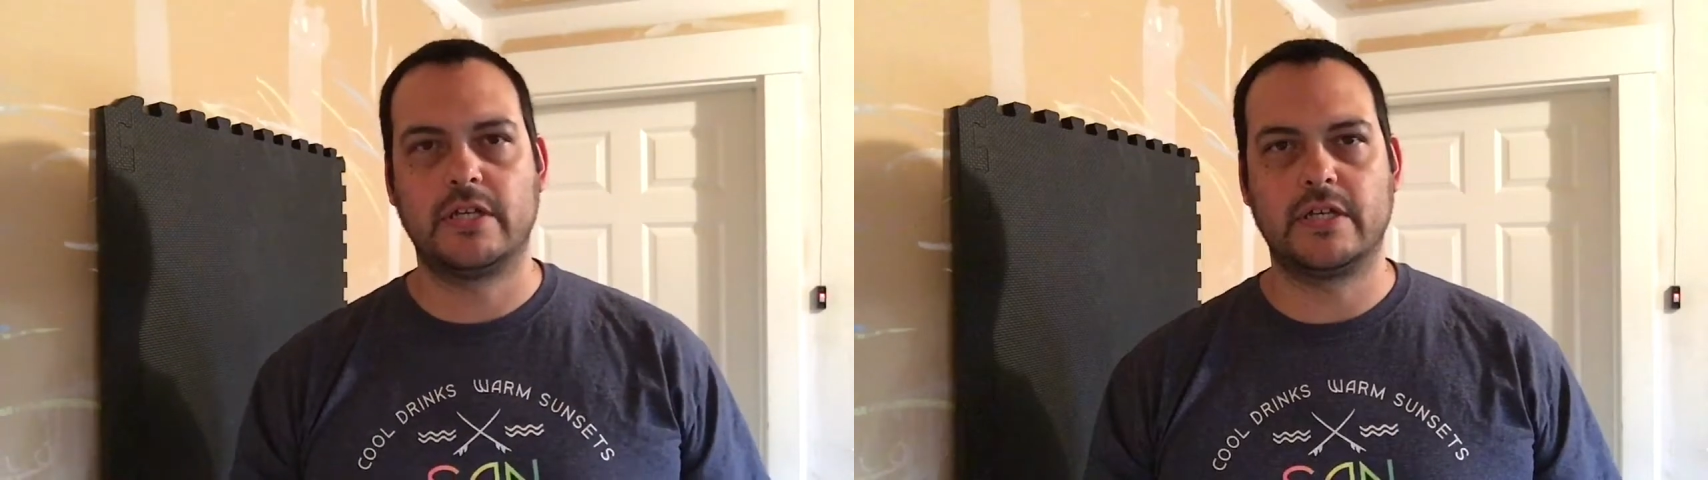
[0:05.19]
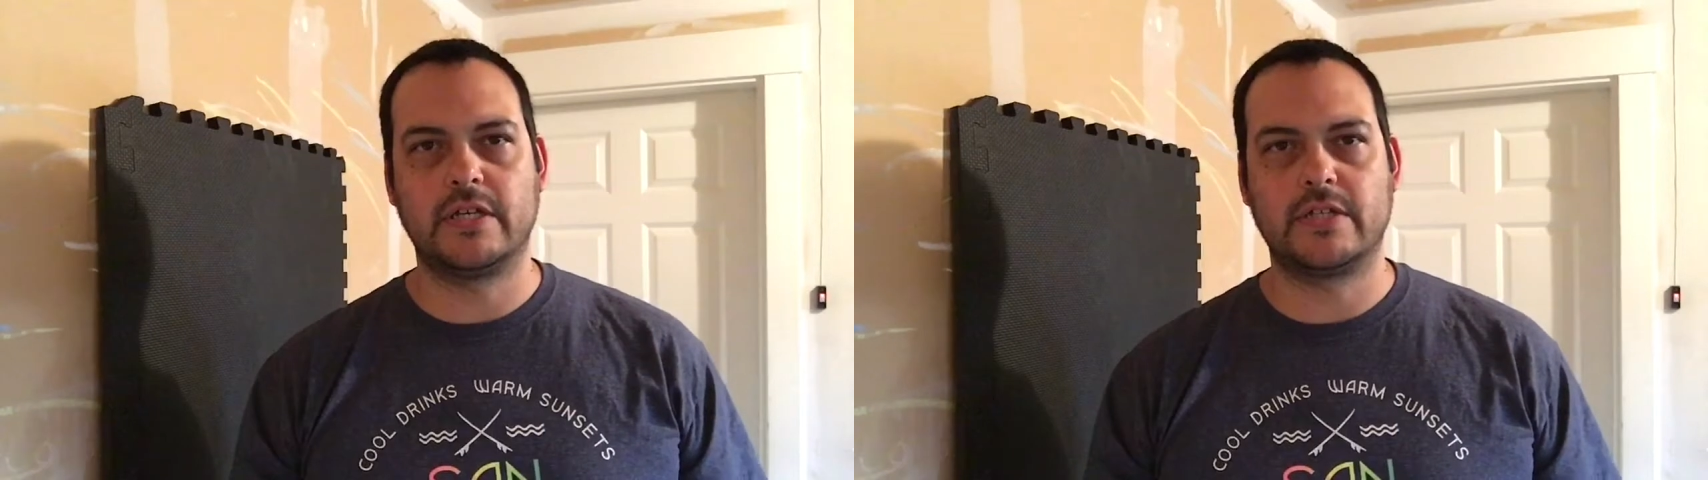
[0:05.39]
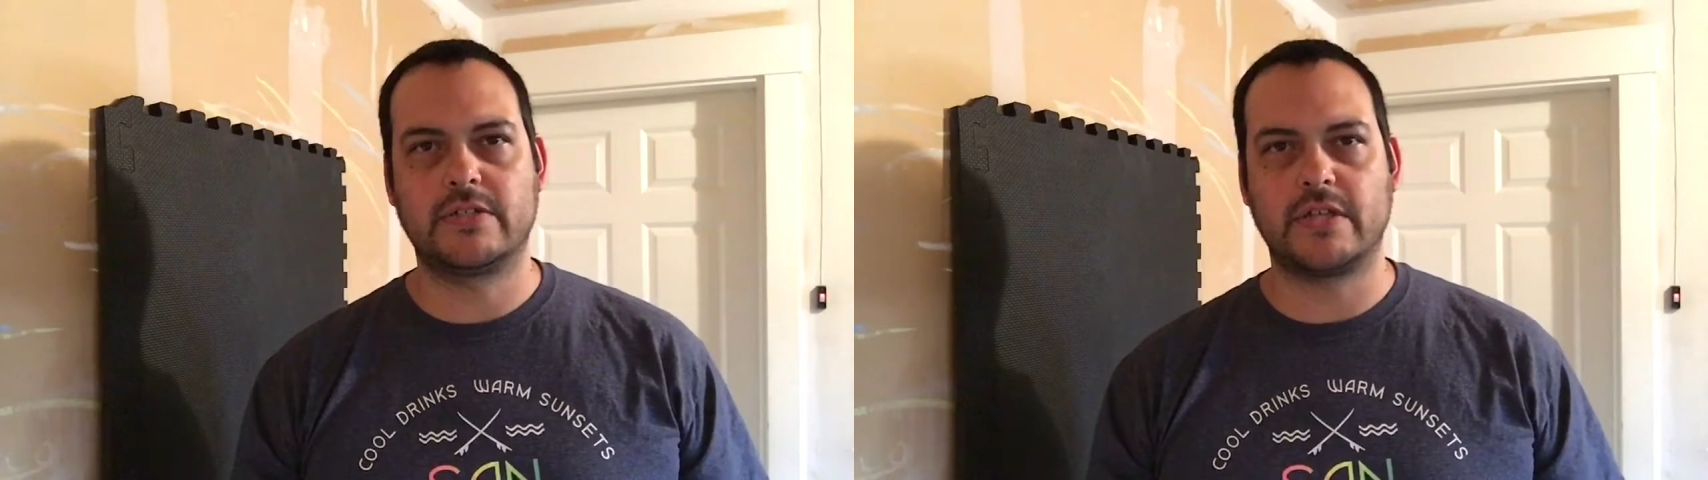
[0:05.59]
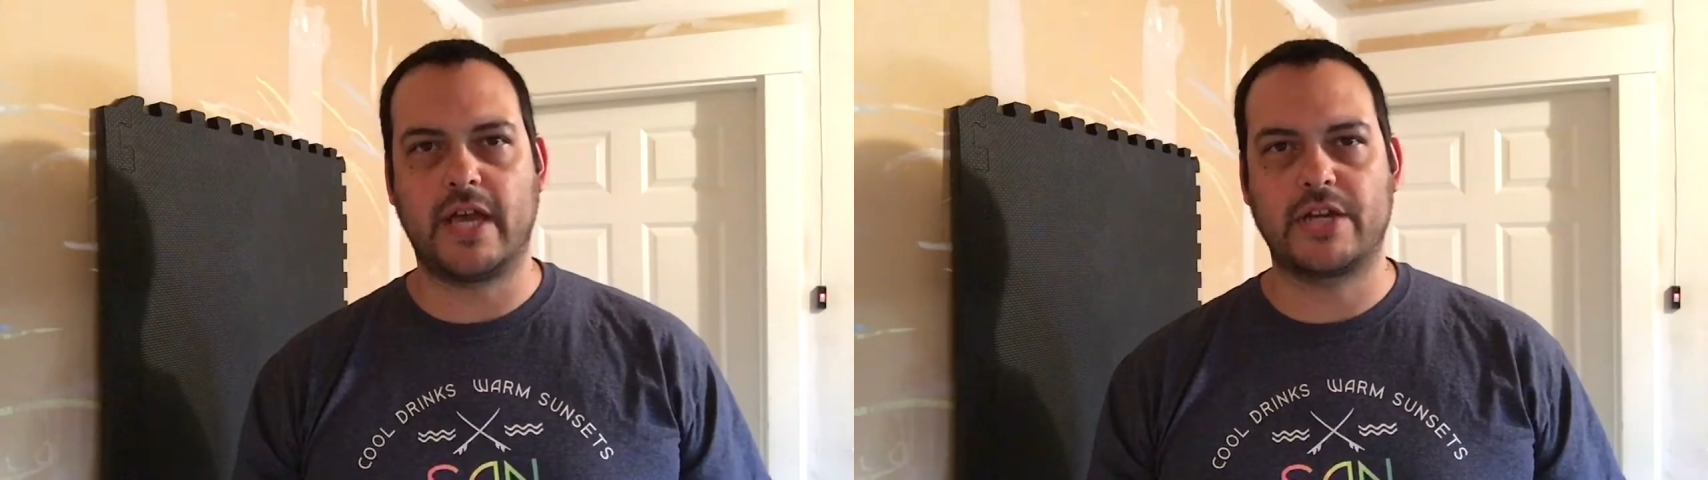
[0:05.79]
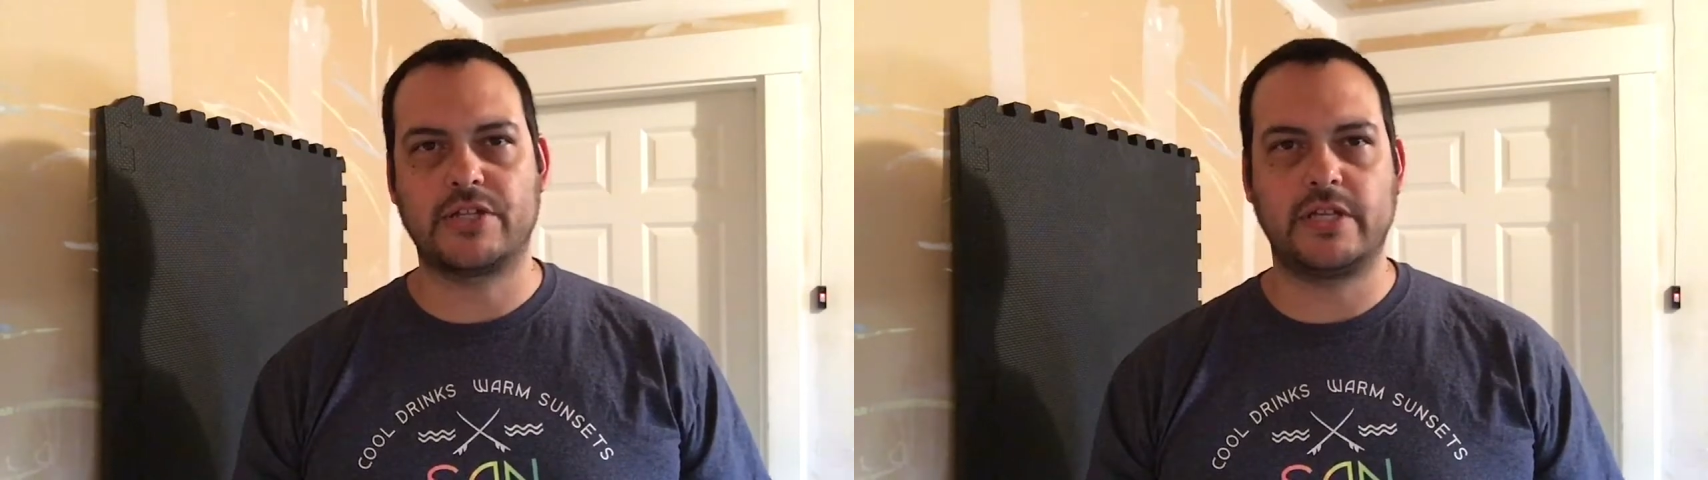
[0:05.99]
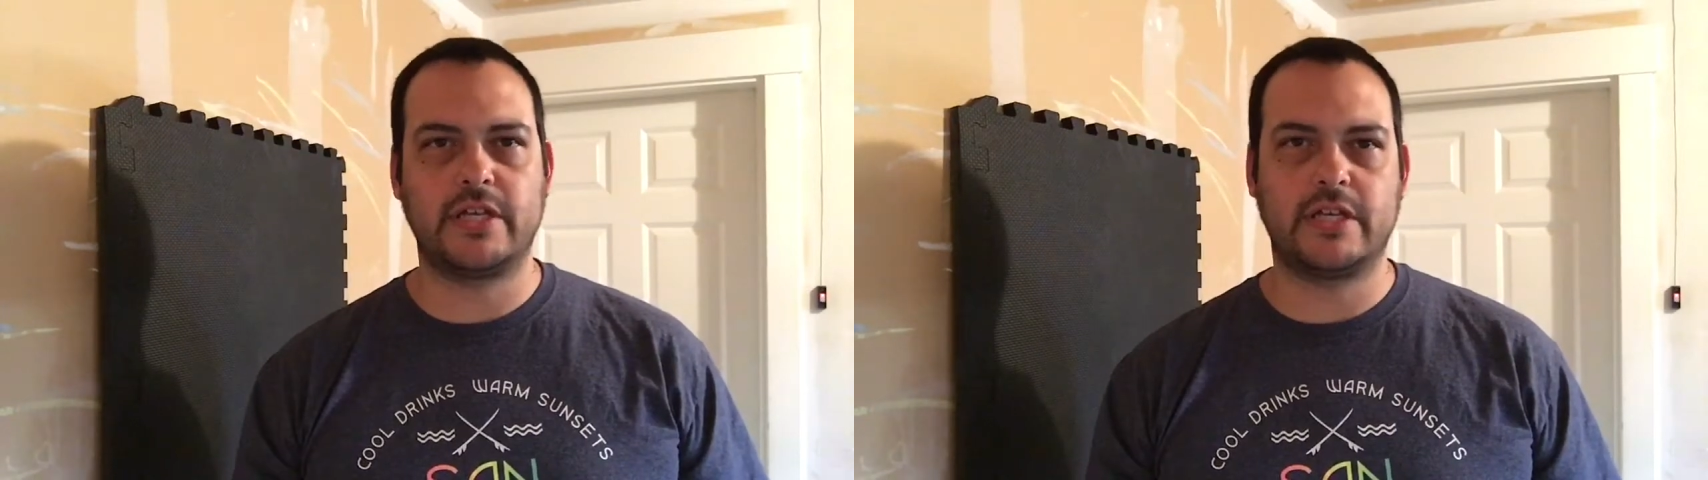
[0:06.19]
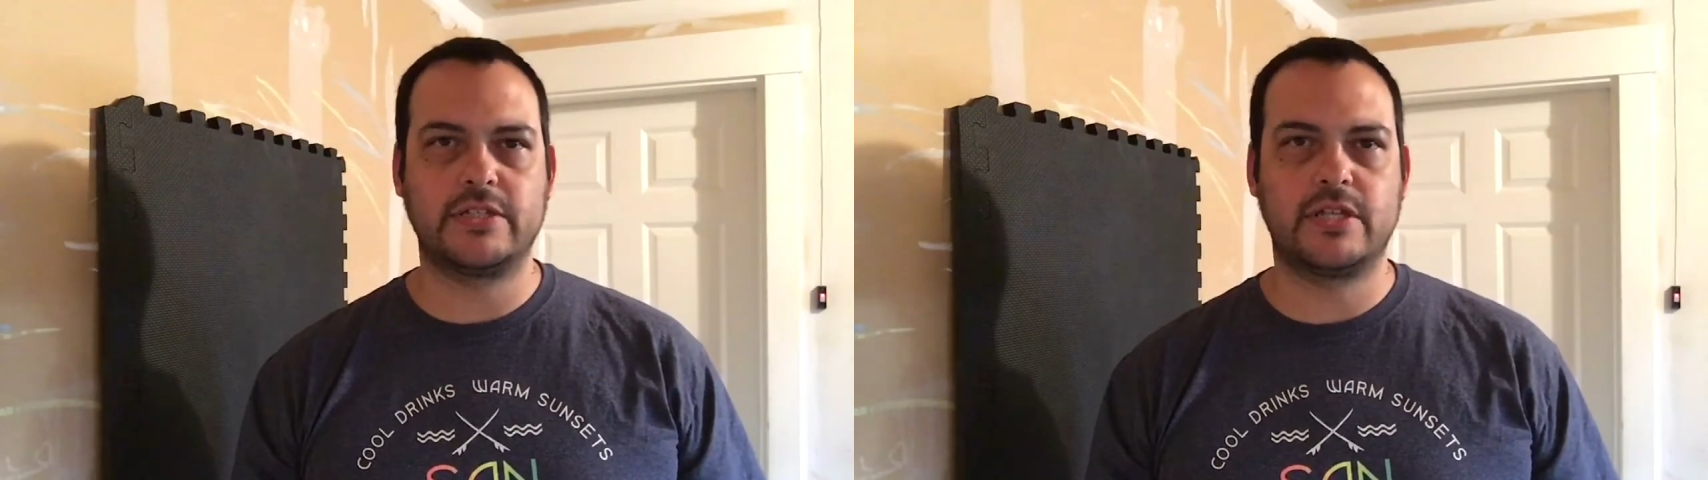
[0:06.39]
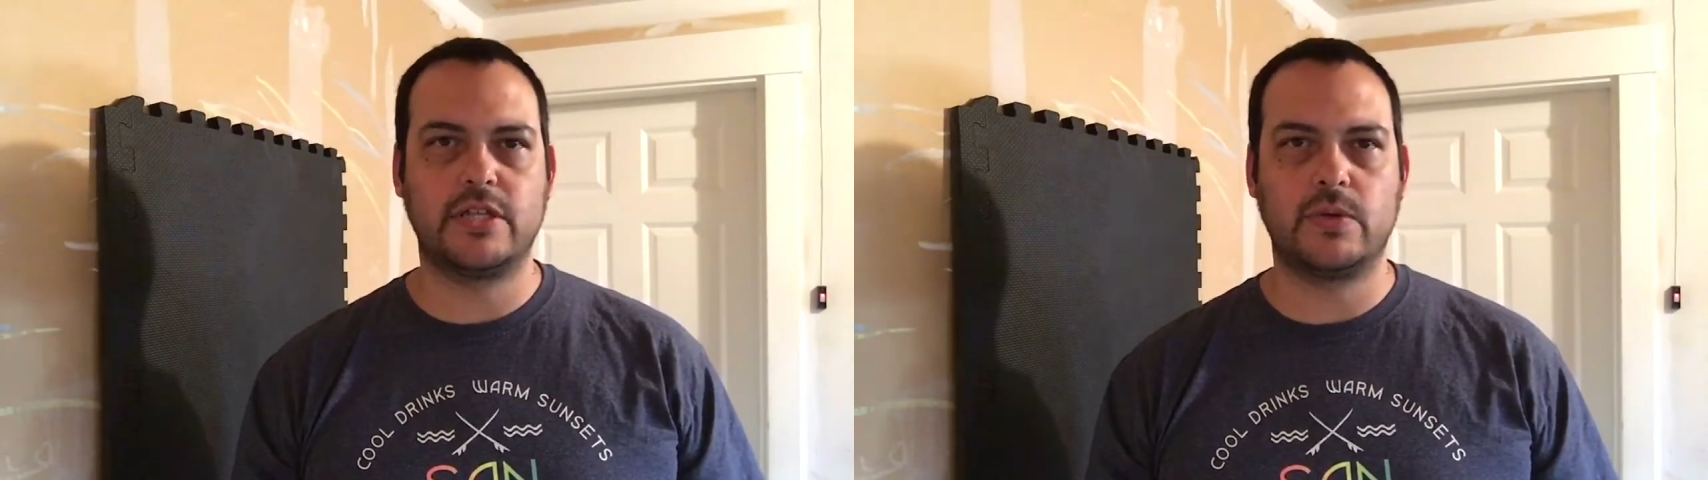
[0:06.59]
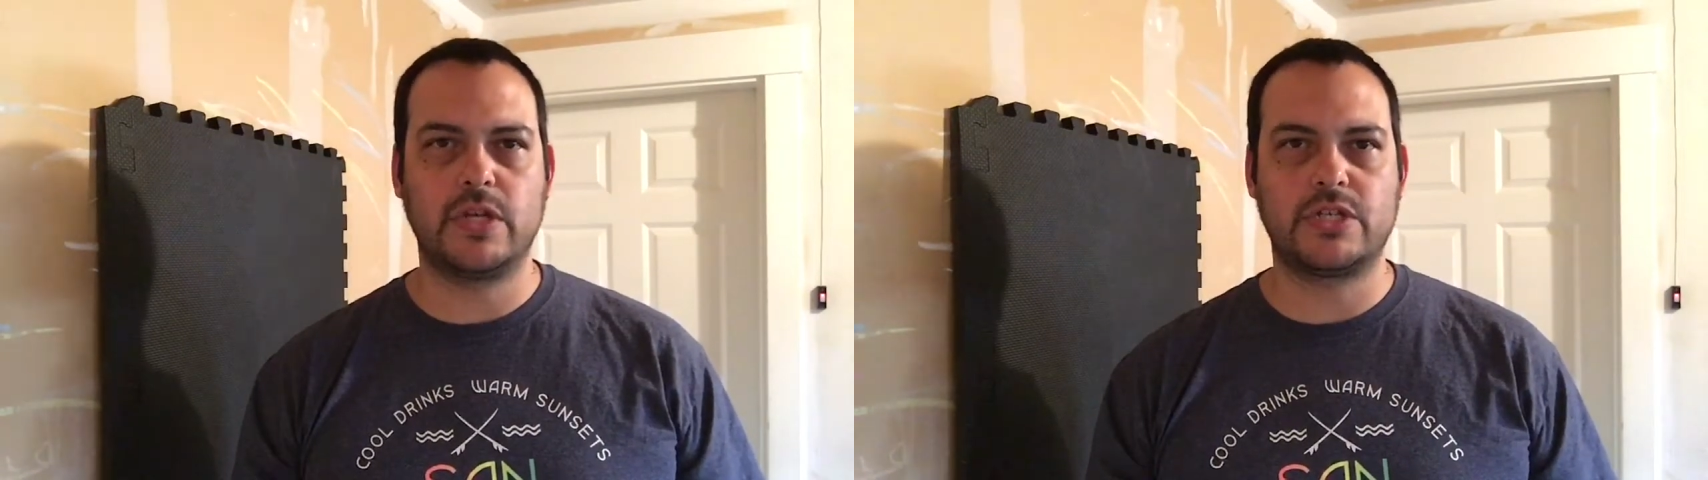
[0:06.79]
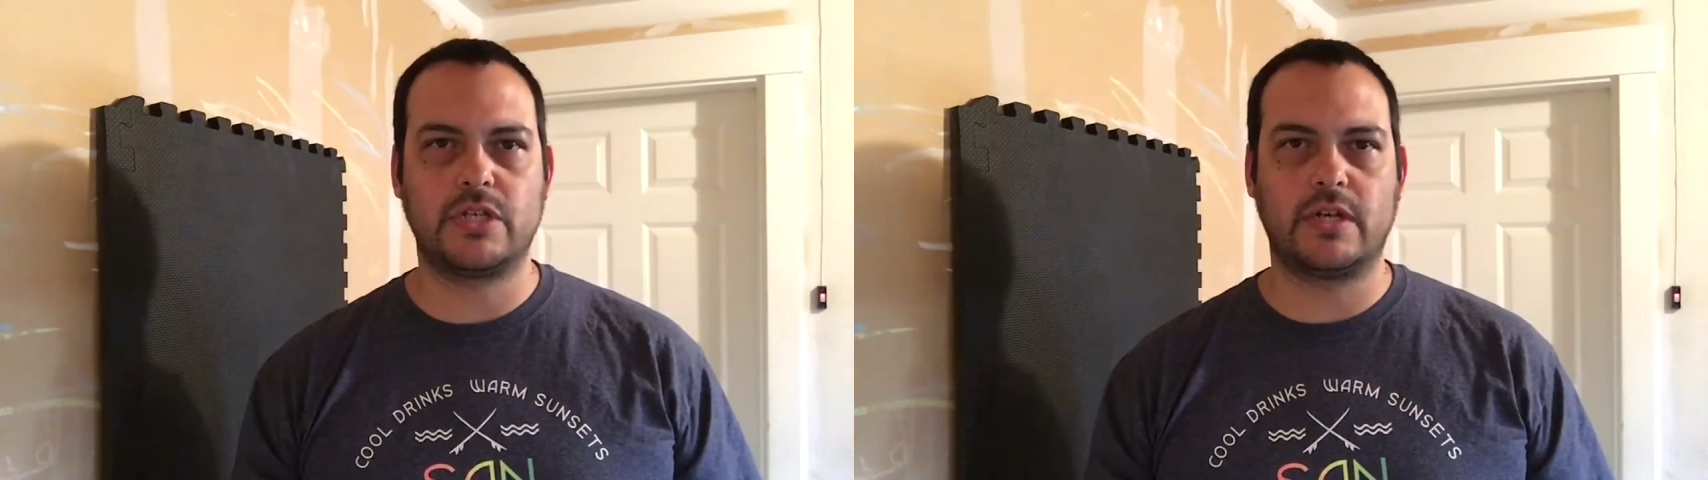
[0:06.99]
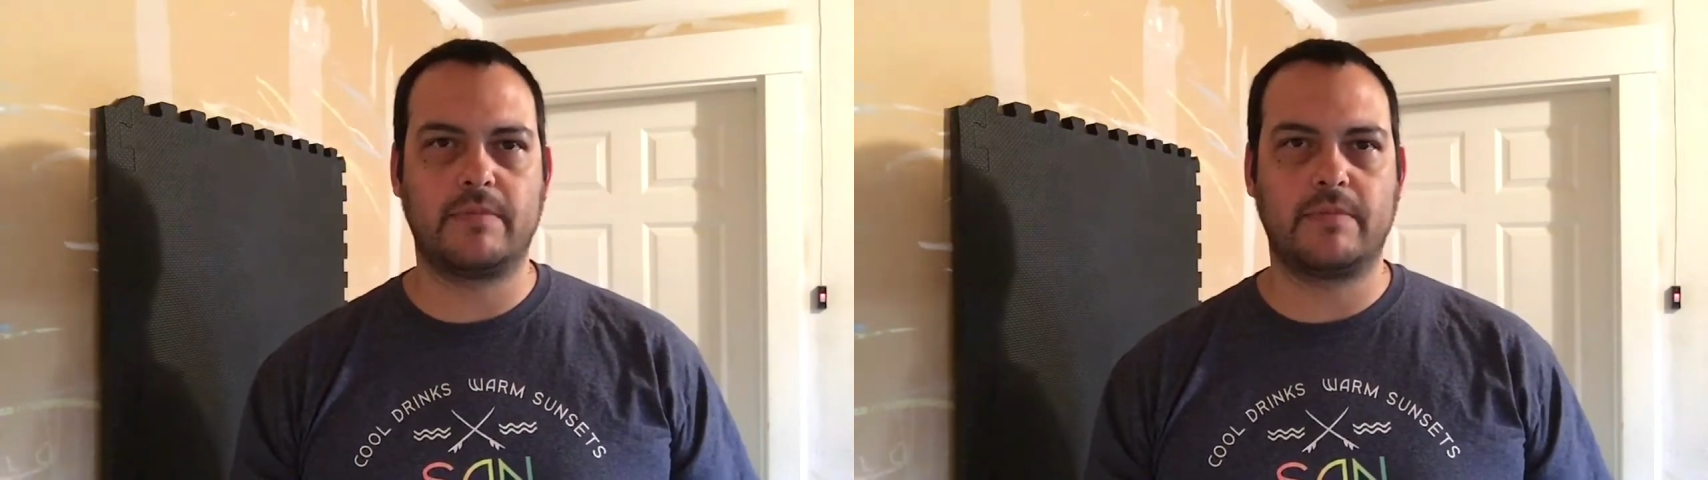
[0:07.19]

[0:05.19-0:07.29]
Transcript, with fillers: is actually a continuation